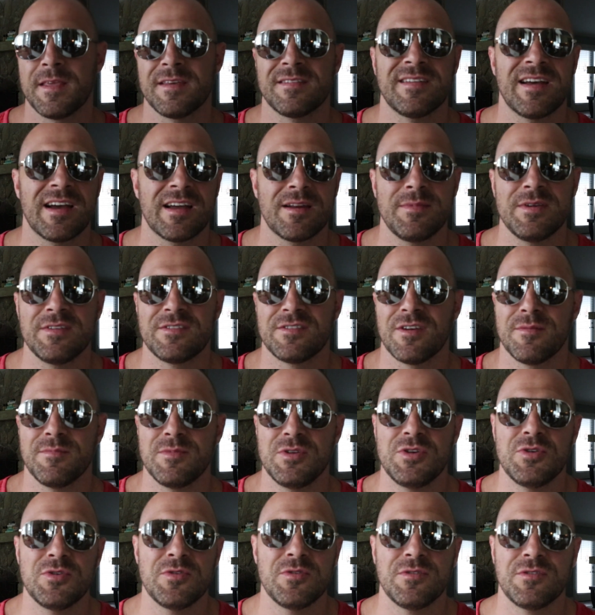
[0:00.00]
It's not gonna be some
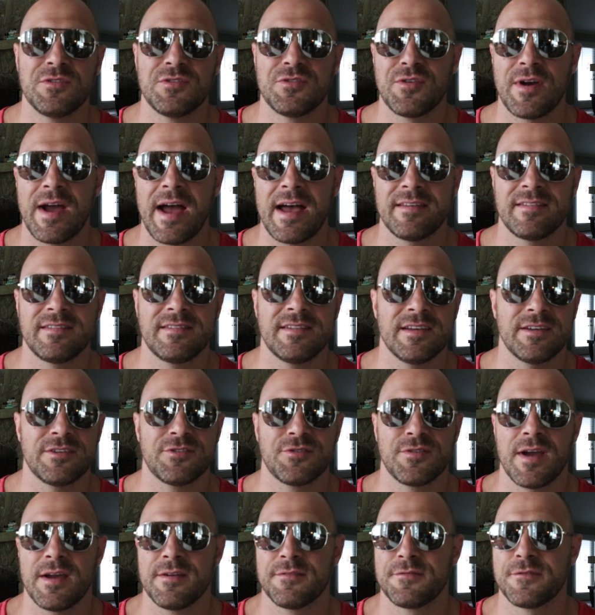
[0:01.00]
huge drastic
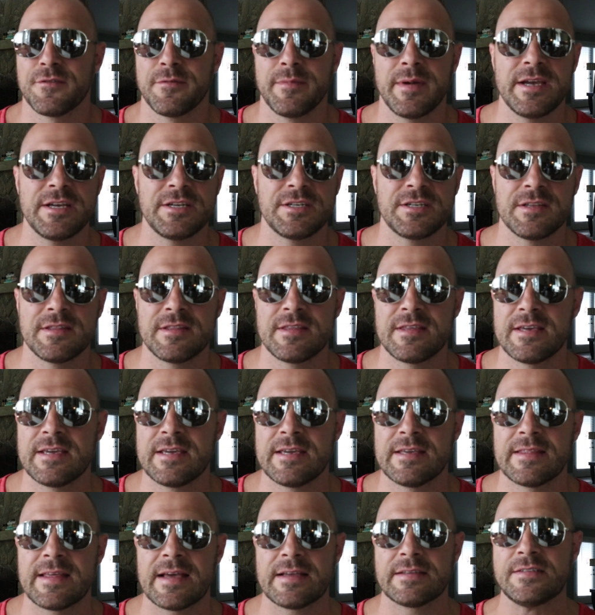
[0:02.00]
transformation
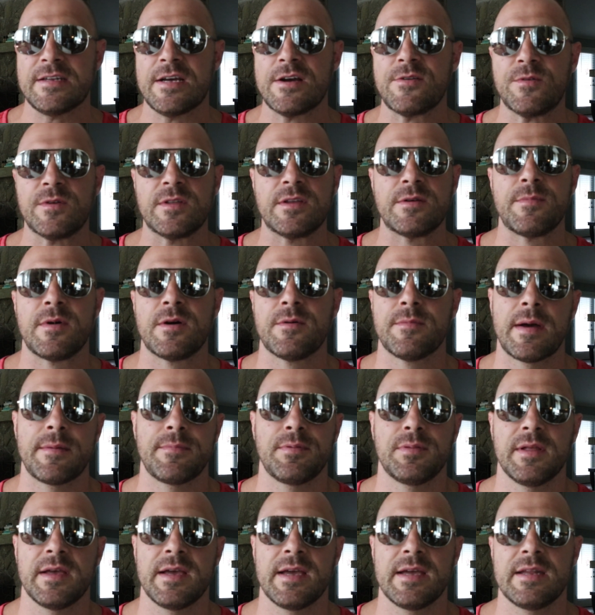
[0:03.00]
thing. That's not really what my
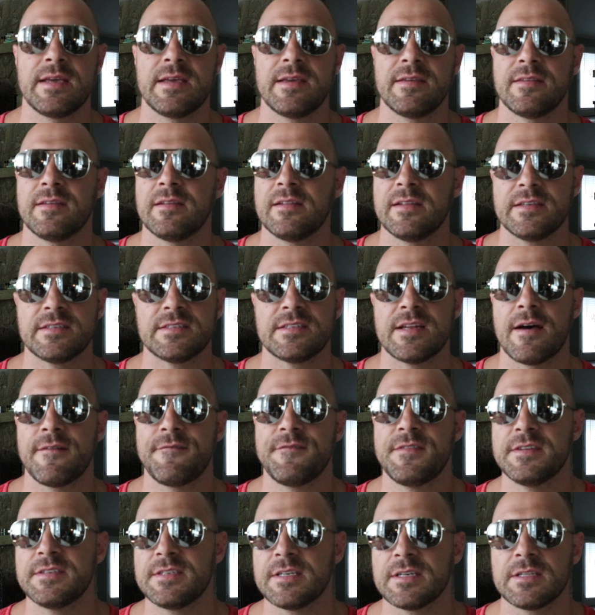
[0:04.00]
plan is, at least
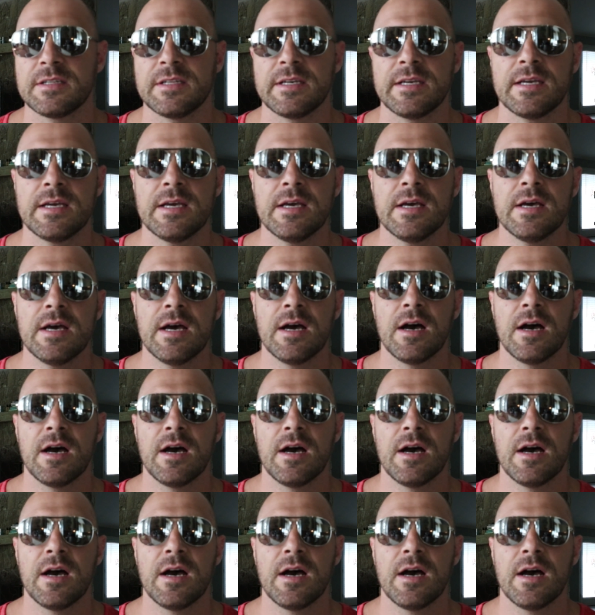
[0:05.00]
not physically.